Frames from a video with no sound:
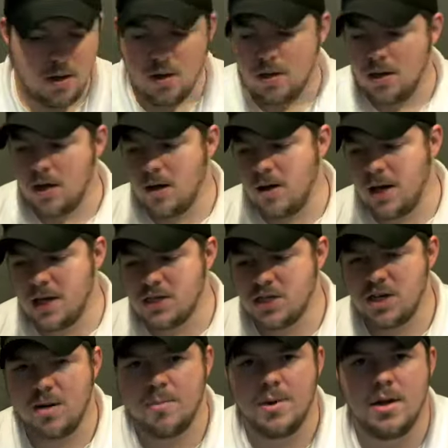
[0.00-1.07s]
Now,
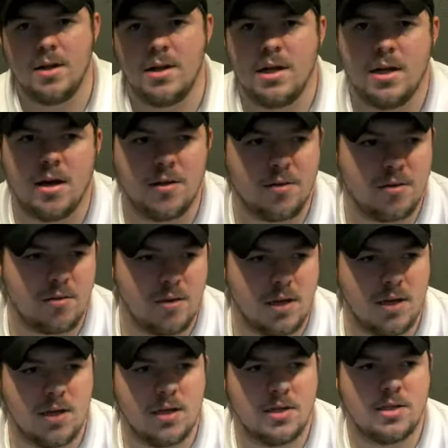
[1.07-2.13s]
H.J. Bailey, I
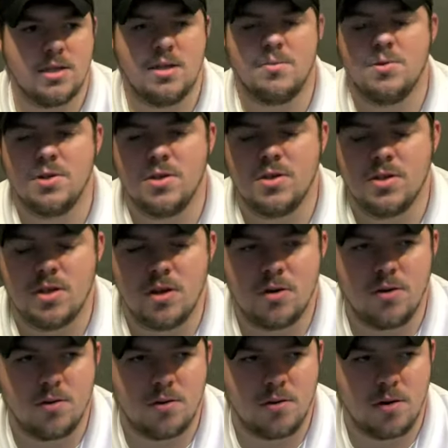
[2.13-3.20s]
seems as
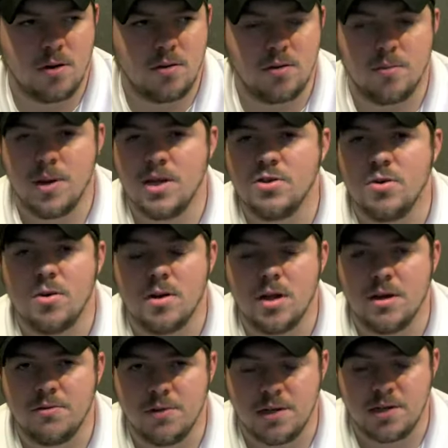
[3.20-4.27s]
though they're a, they're a major
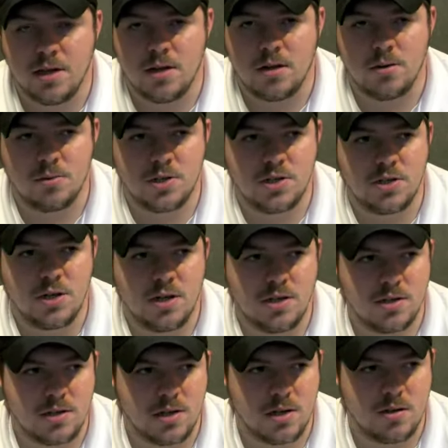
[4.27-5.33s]
online retailer which
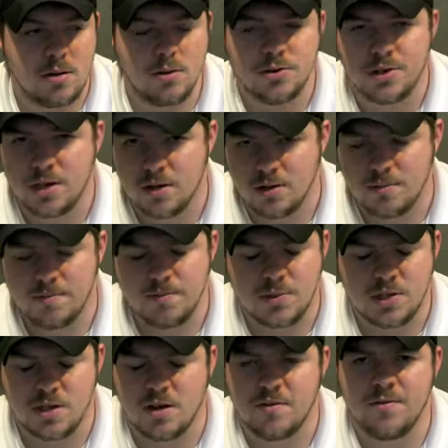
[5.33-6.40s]
does uh, wholesale
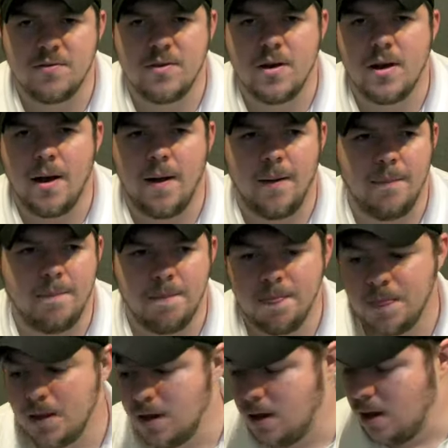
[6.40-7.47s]
stuff. Uh,
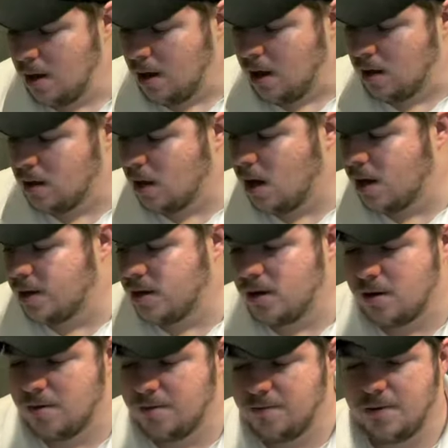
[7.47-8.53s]
a lot
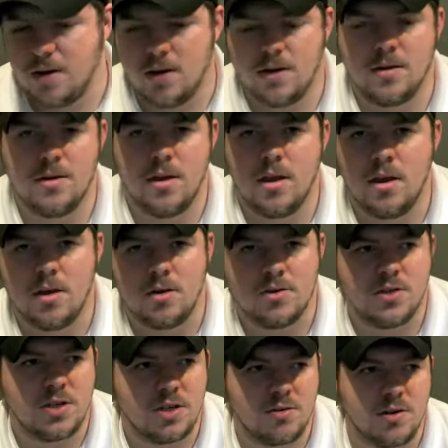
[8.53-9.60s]
of uh, you know
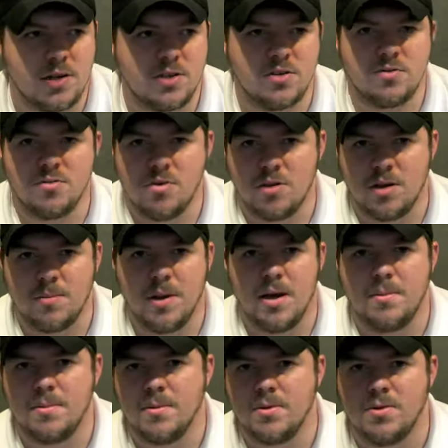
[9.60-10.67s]
cigarettes, rolling
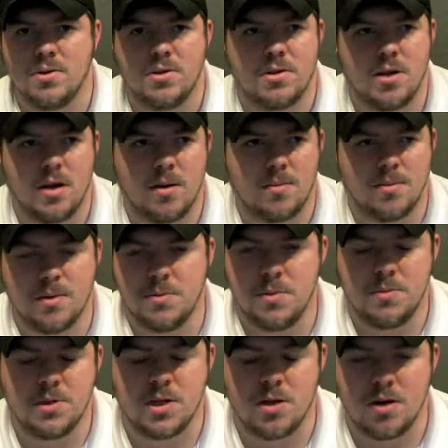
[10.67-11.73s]
papers, uh,
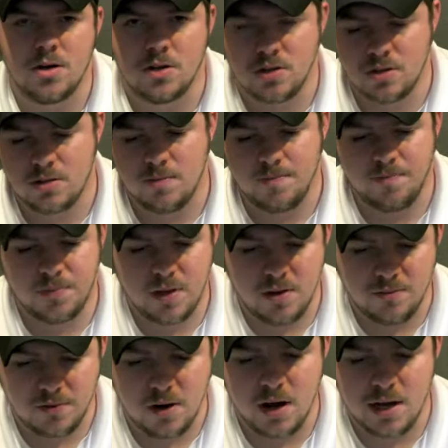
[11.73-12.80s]
premium cigars,
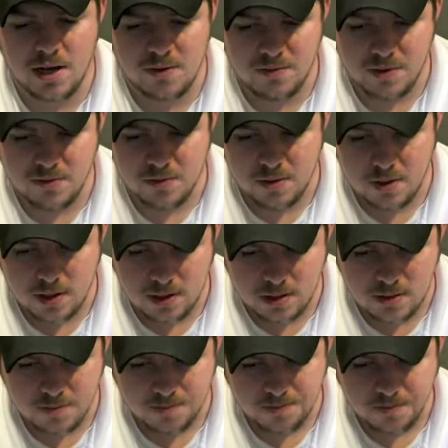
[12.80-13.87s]
a variety of different things.